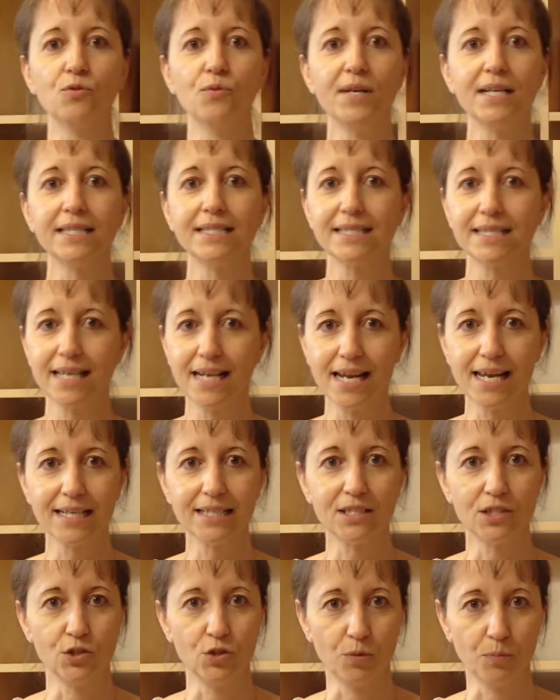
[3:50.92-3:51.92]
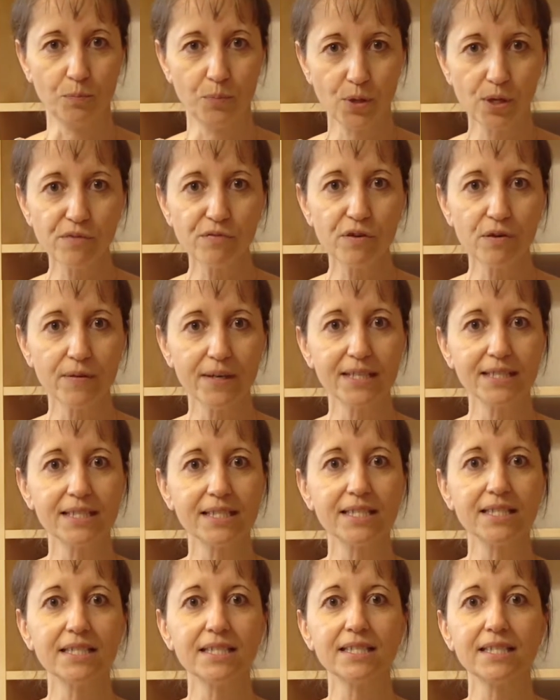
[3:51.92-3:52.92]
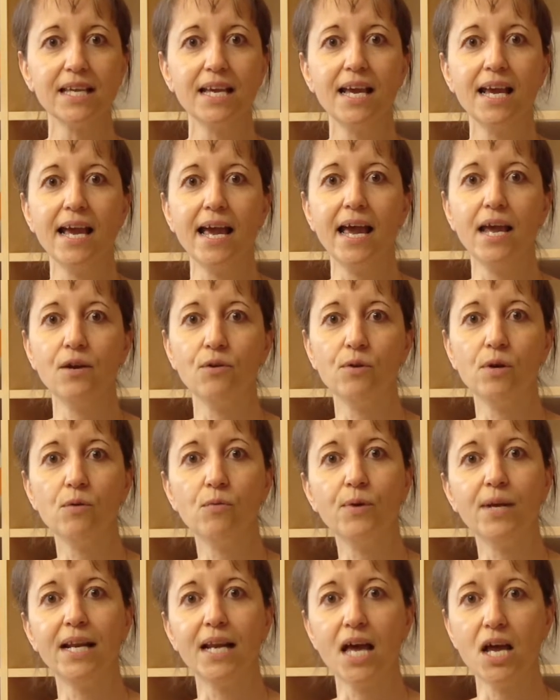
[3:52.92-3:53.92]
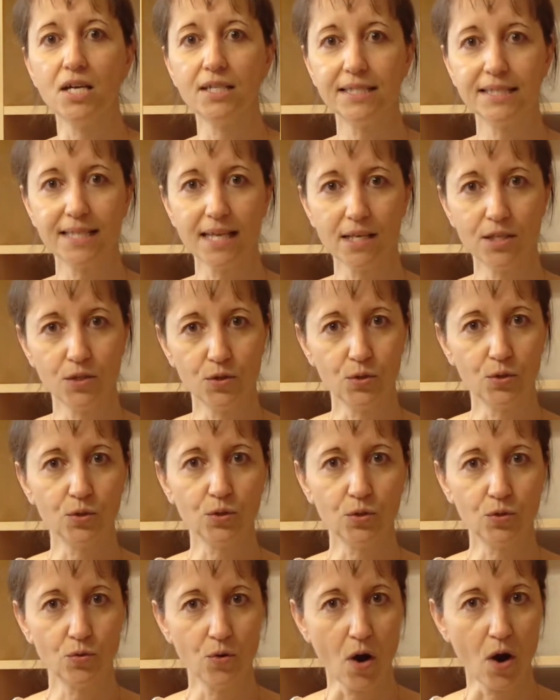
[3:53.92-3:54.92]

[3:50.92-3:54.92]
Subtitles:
will select your preferences and we will assign you 2